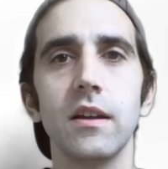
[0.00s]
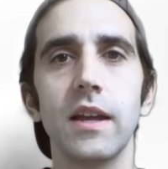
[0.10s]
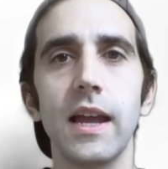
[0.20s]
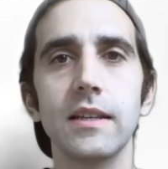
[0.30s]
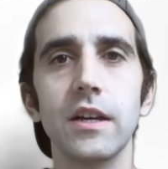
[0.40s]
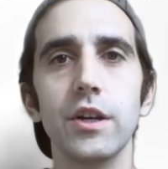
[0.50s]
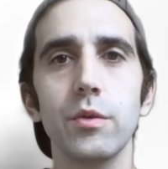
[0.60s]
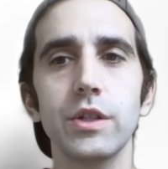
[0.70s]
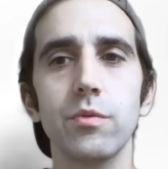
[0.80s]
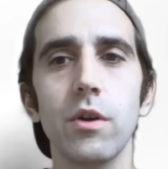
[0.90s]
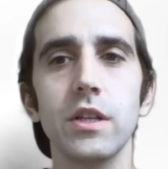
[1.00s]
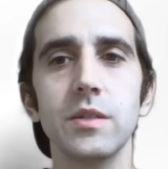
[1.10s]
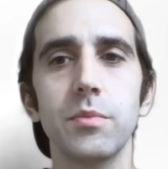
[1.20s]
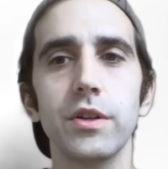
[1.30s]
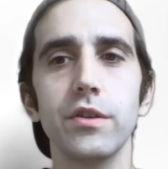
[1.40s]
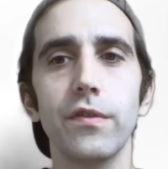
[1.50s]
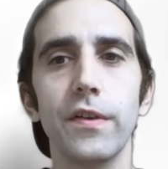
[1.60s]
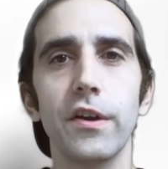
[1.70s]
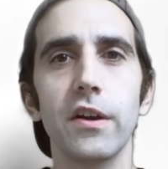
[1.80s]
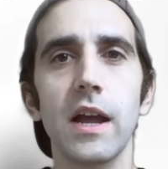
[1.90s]
Can't tell you which ones, but you'll
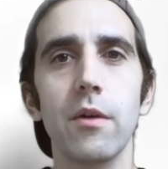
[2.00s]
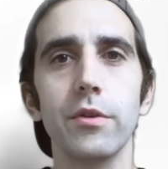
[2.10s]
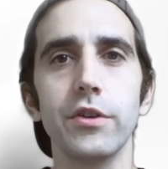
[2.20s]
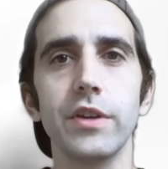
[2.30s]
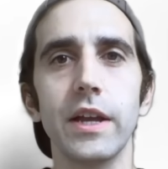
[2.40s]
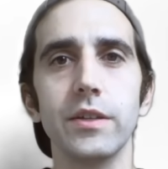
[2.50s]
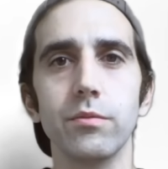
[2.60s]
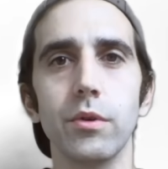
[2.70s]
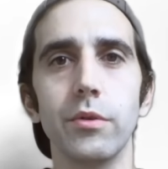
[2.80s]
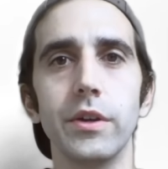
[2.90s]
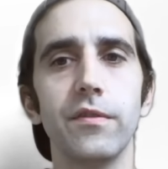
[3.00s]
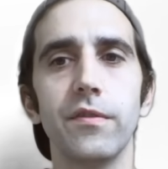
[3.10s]
figure it out when your day is ruined.